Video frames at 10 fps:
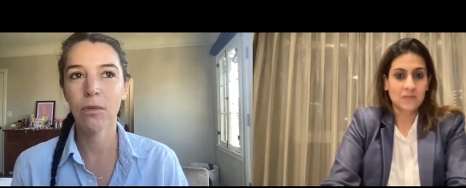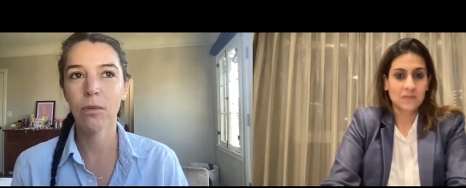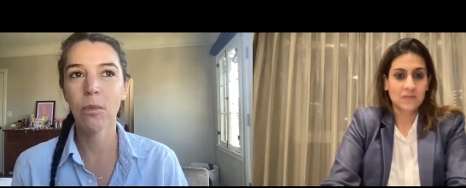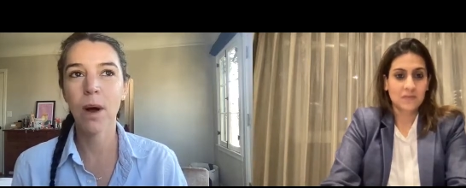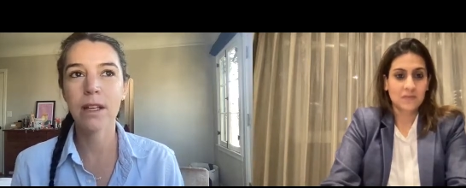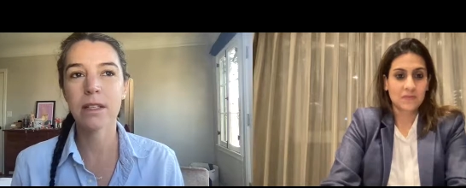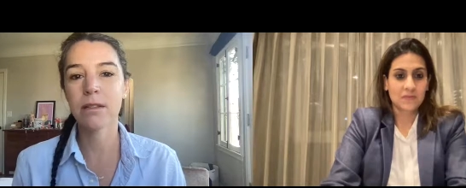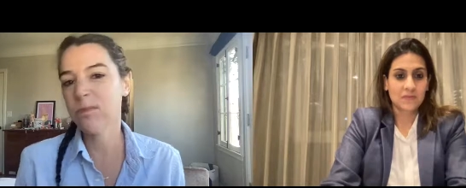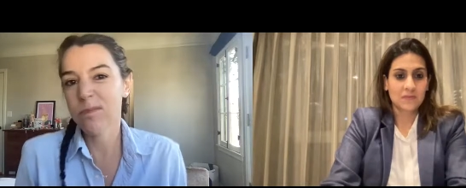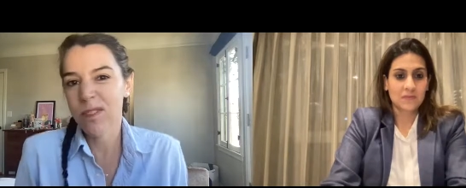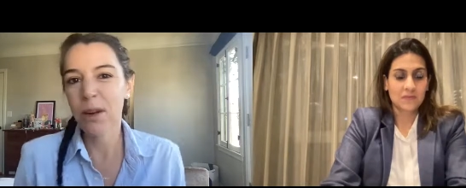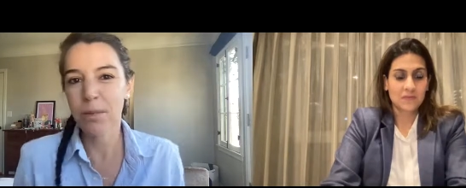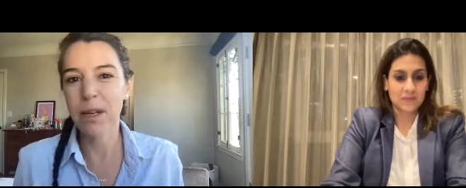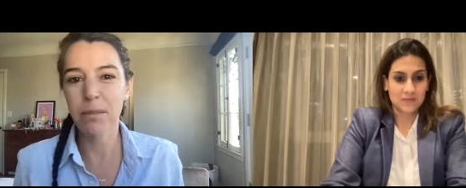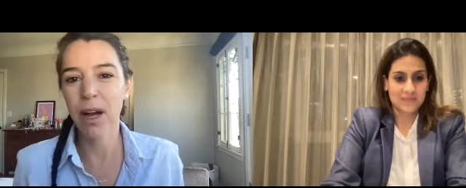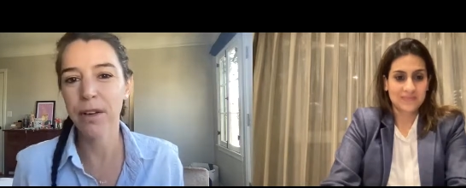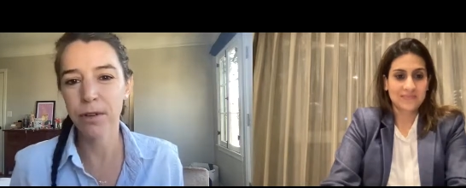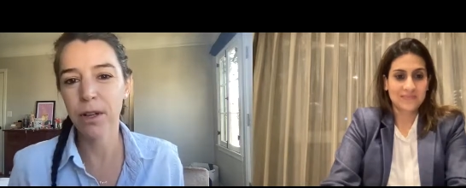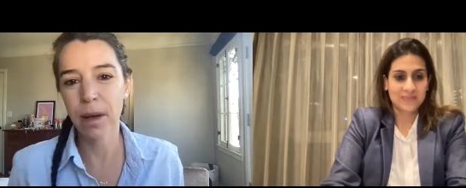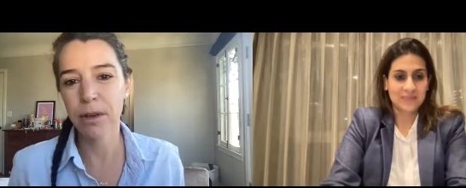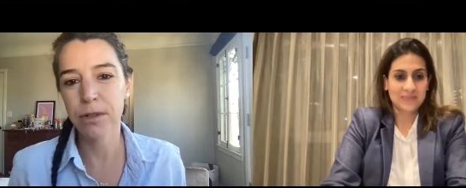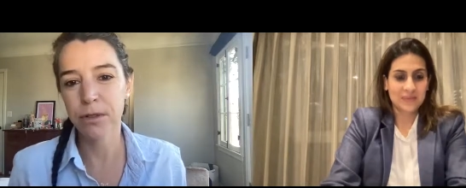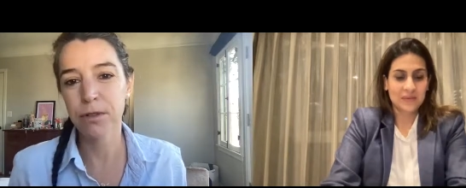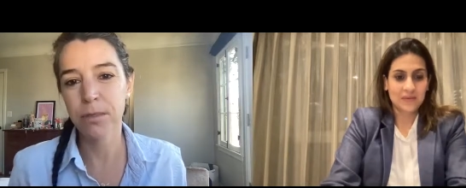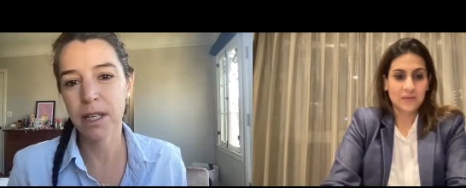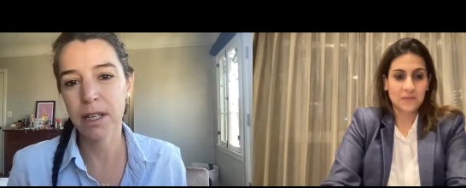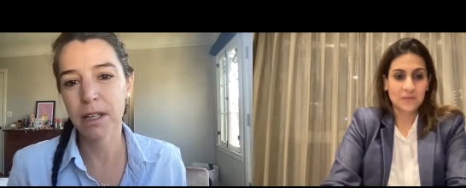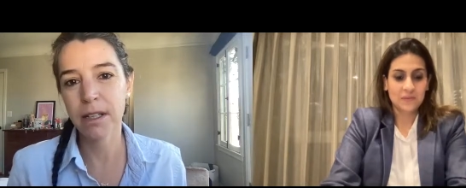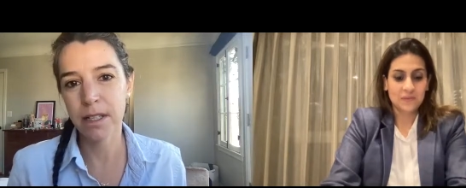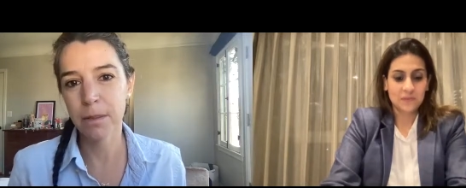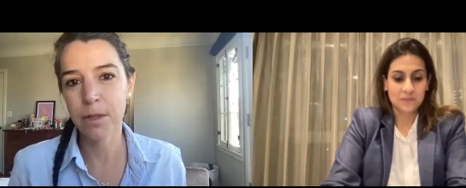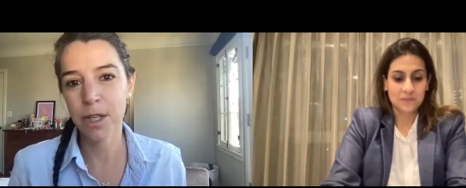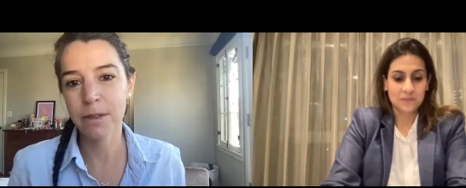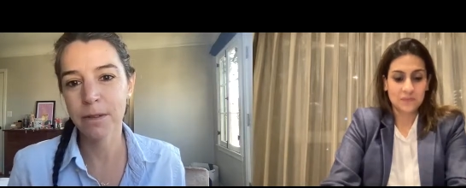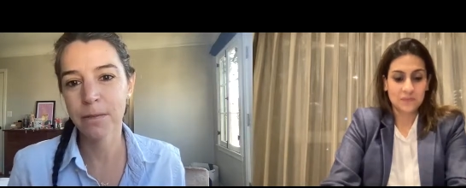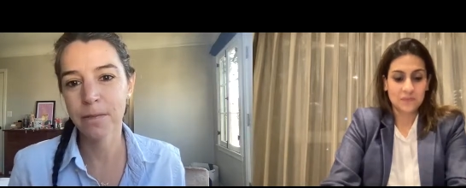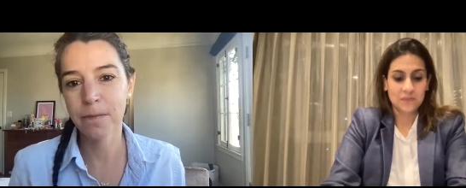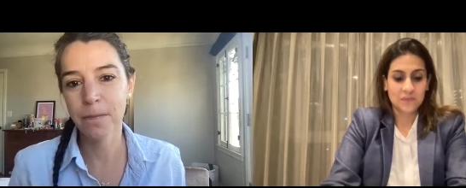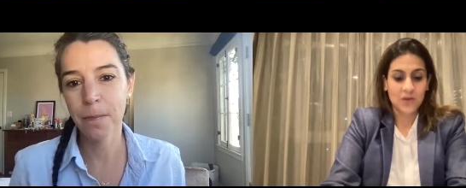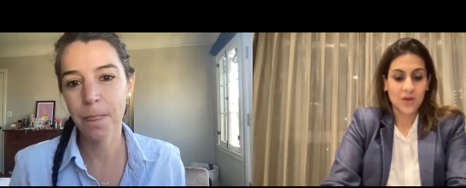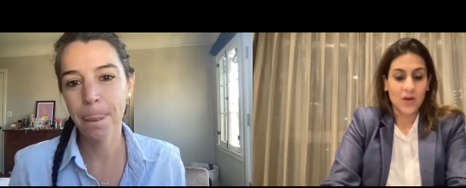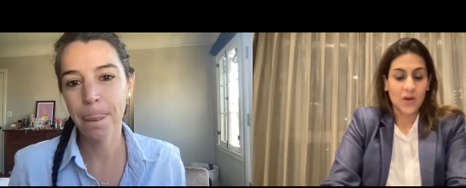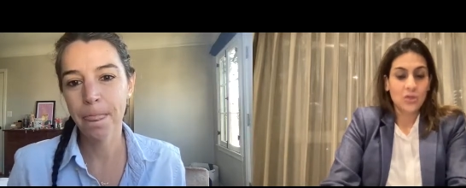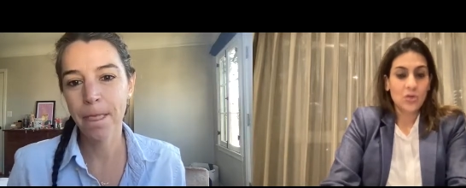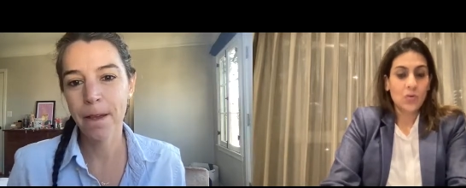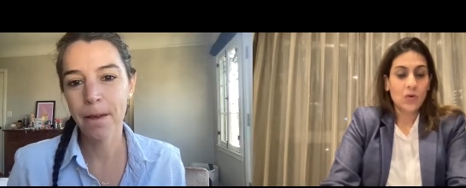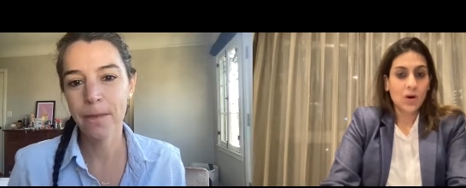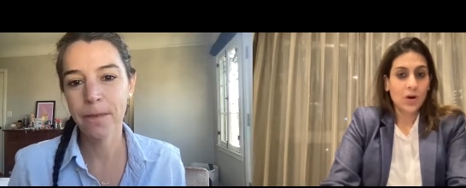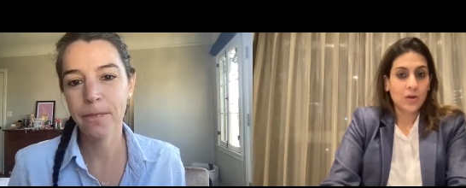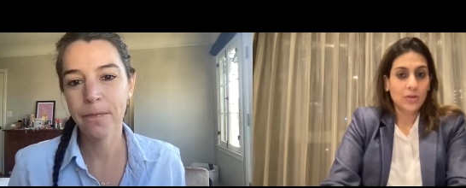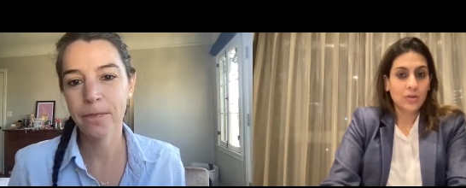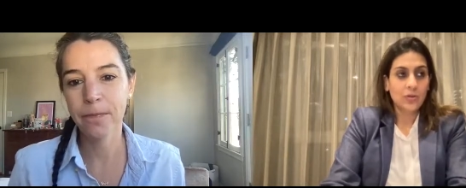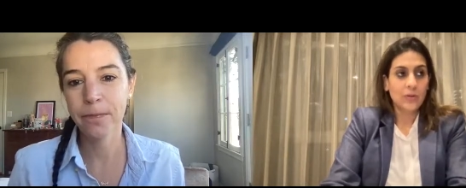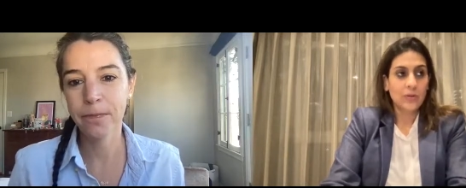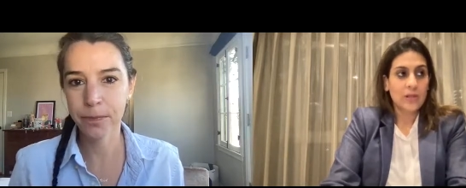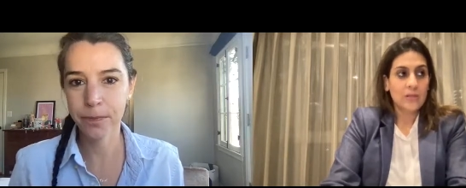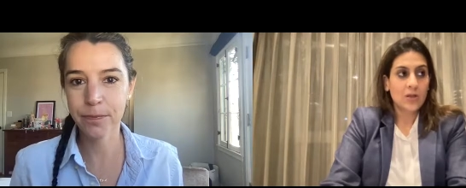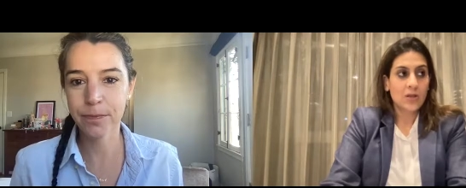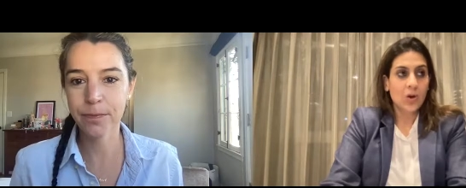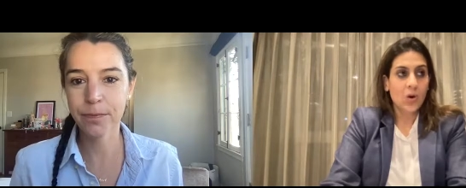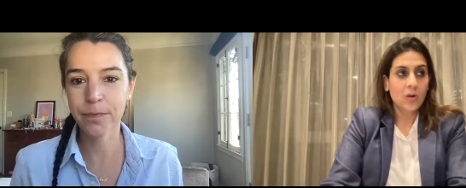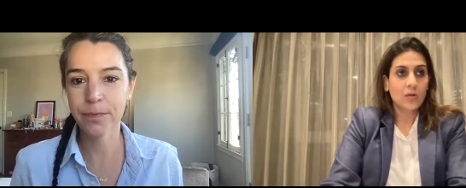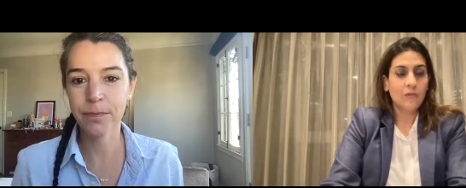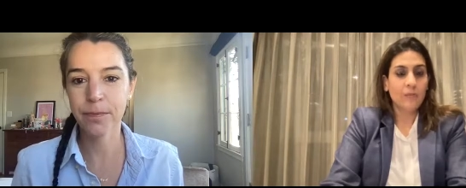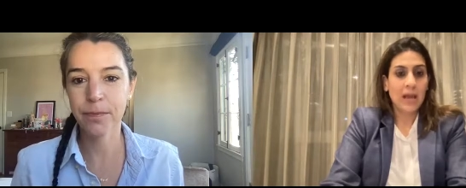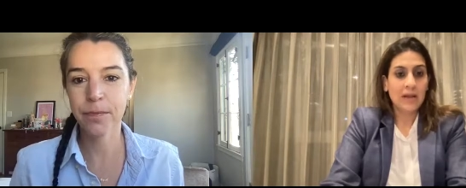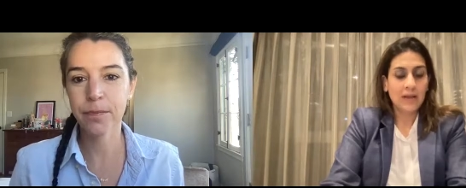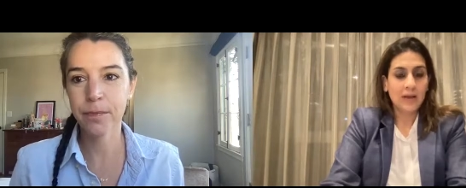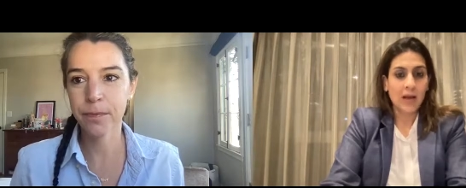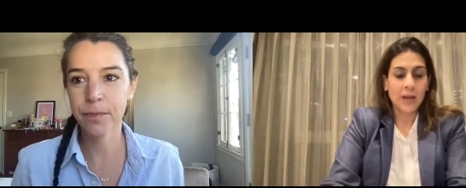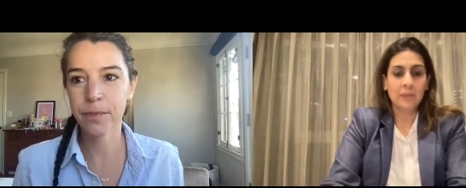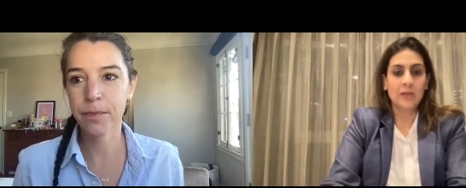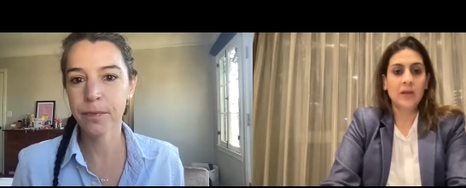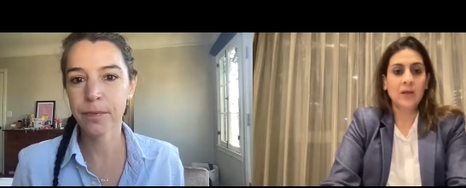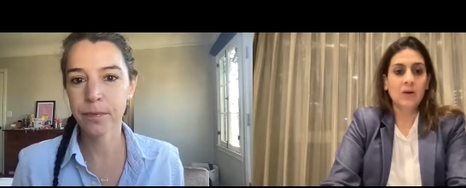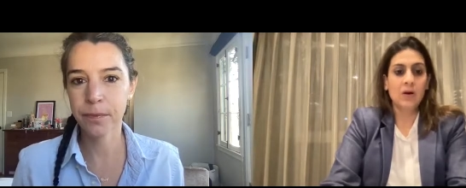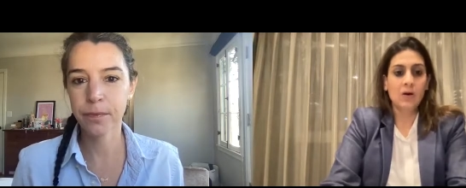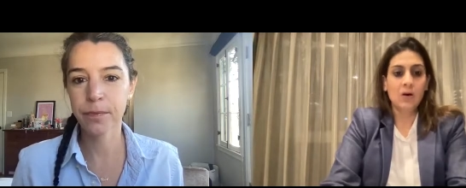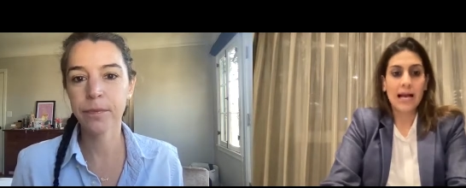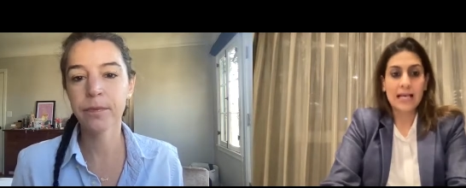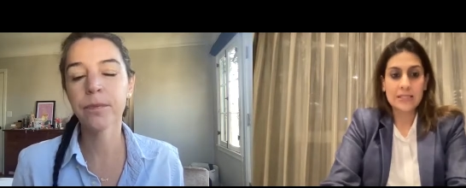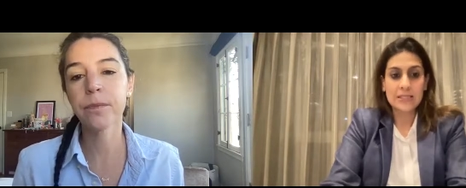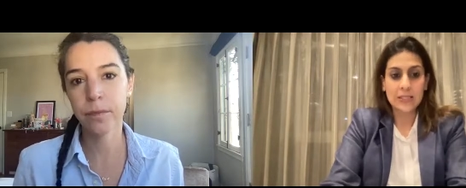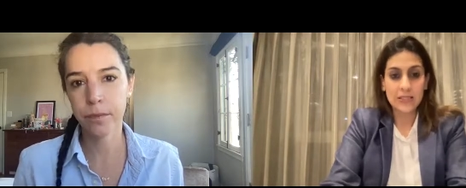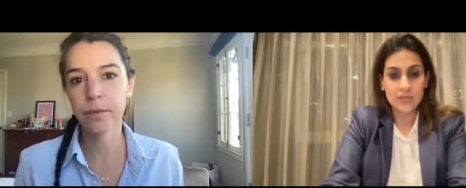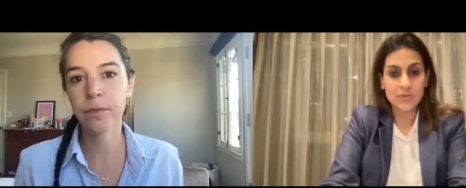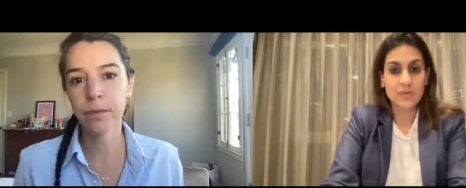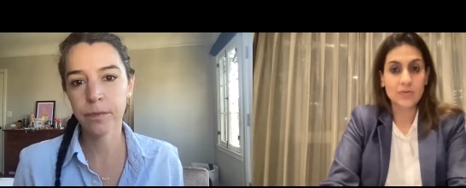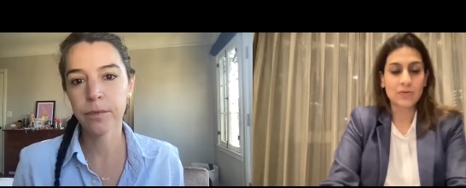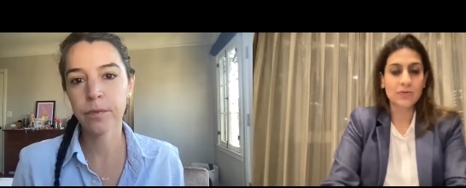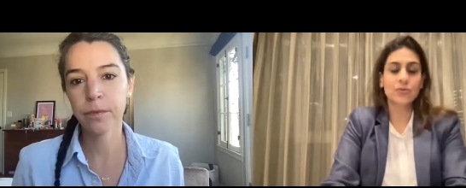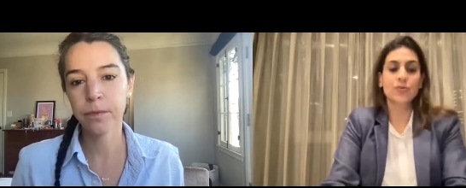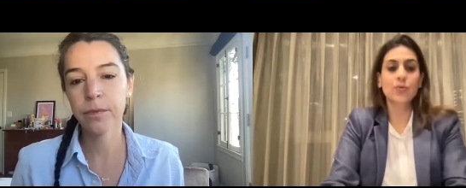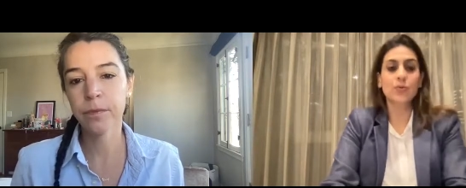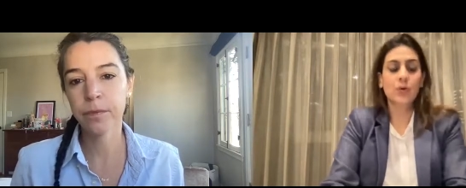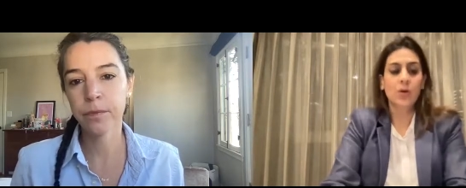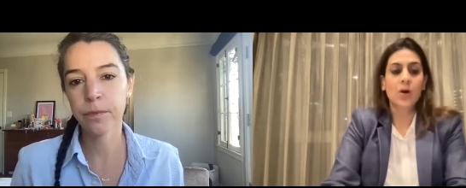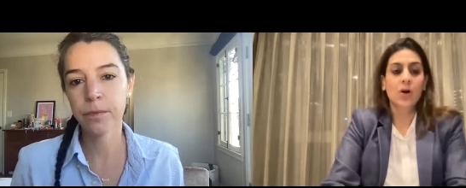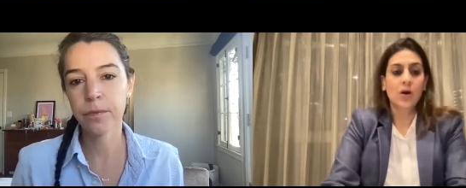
Speaker 1: what is, you know, being mindful about social media consumption.
Speaker 2: So, you know, there's a lot of panic happening as kids return to school,